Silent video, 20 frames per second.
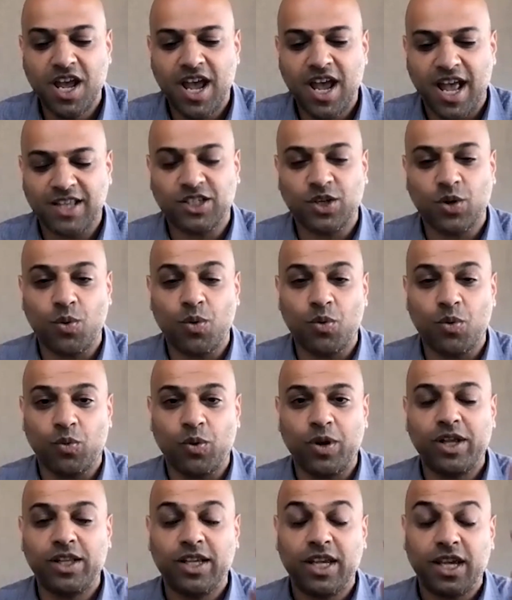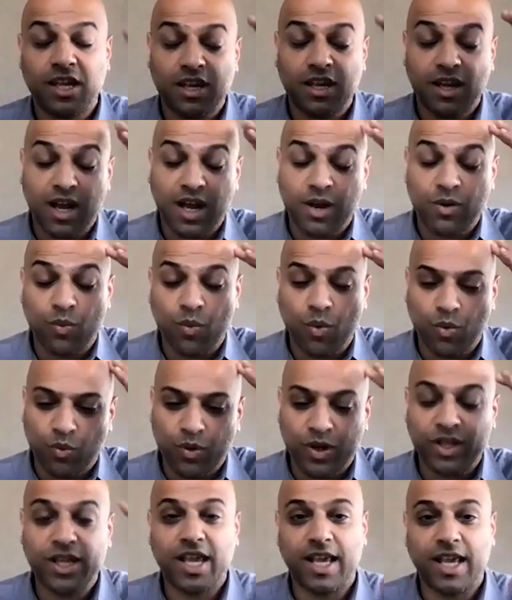And so we're
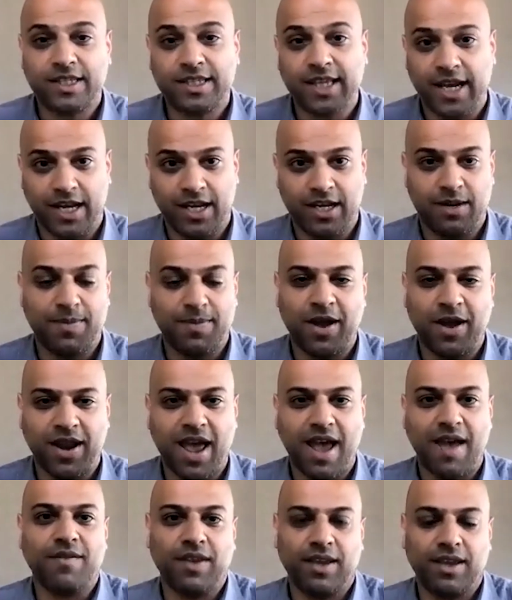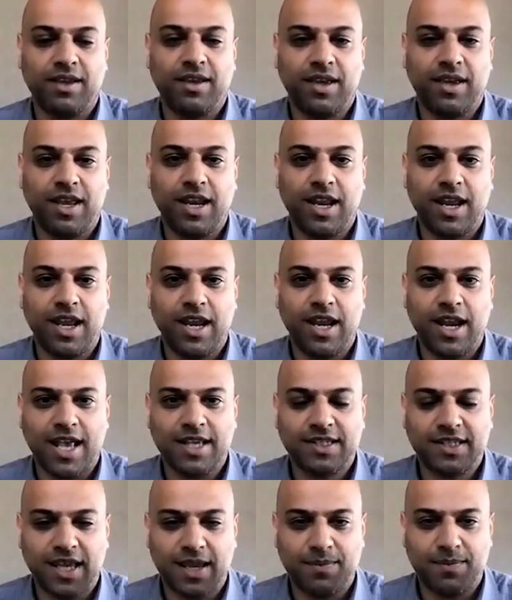really excited about having an
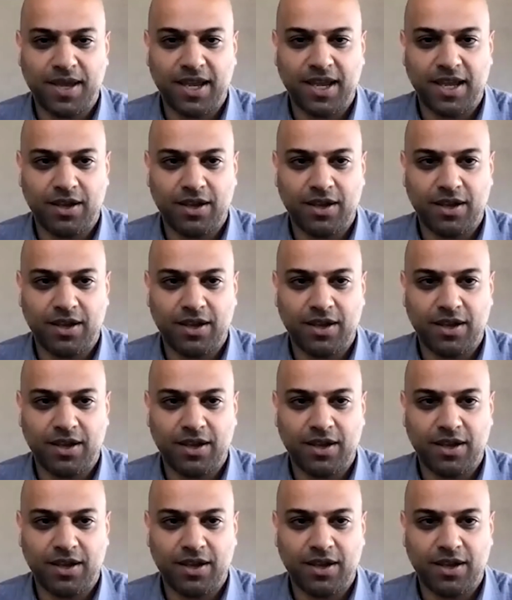SAB